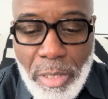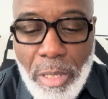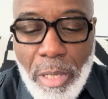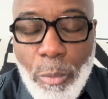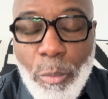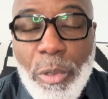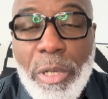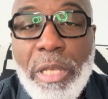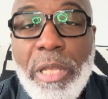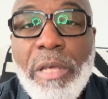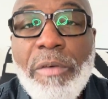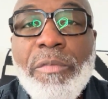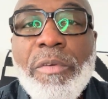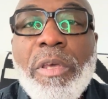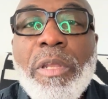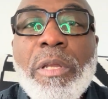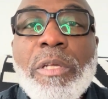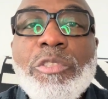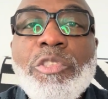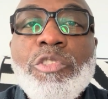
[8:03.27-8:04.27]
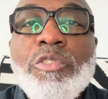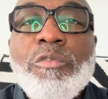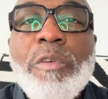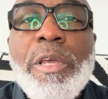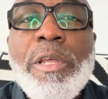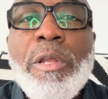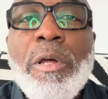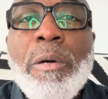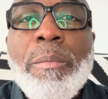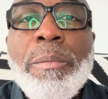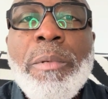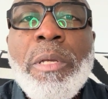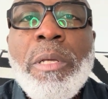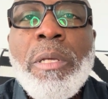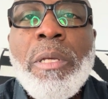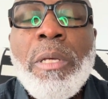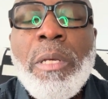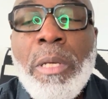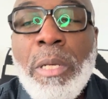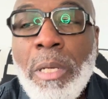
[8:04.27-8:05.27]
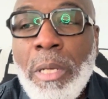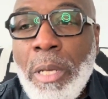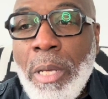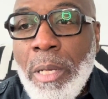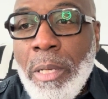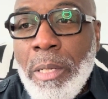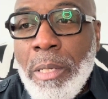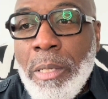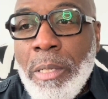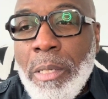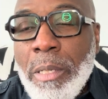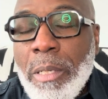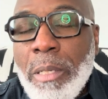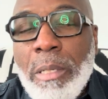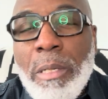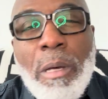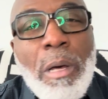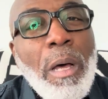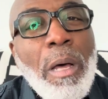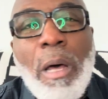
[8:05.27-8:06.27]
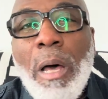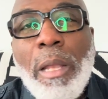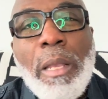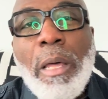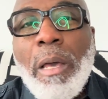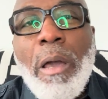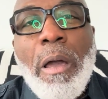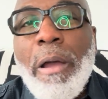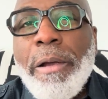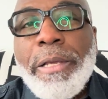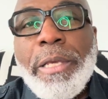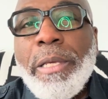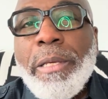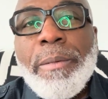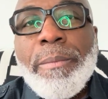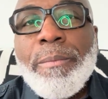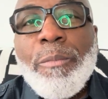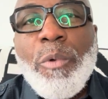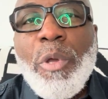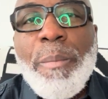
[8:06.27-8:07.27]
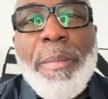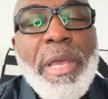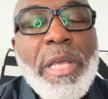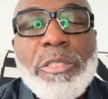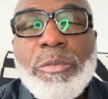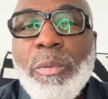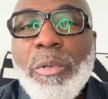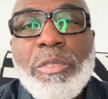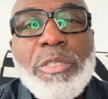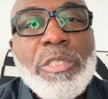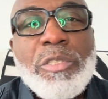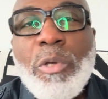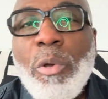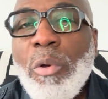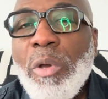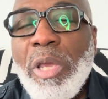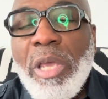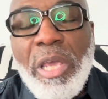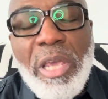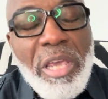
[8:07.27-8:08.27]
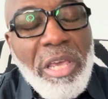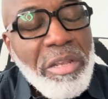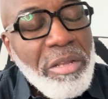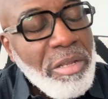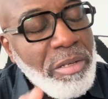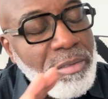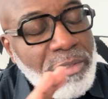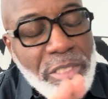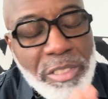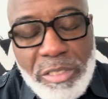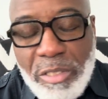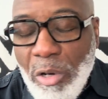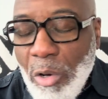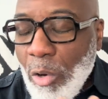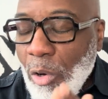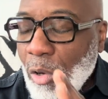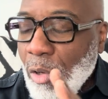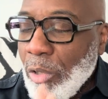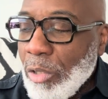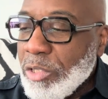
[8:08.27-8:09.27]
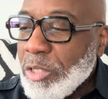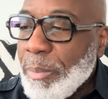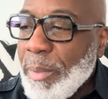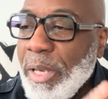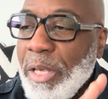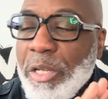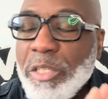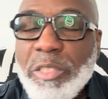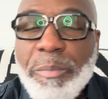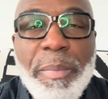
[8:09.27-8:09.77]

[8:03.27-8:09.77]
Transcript: We live in a straight up oligarchy. We may as well just go ahead and just call a spade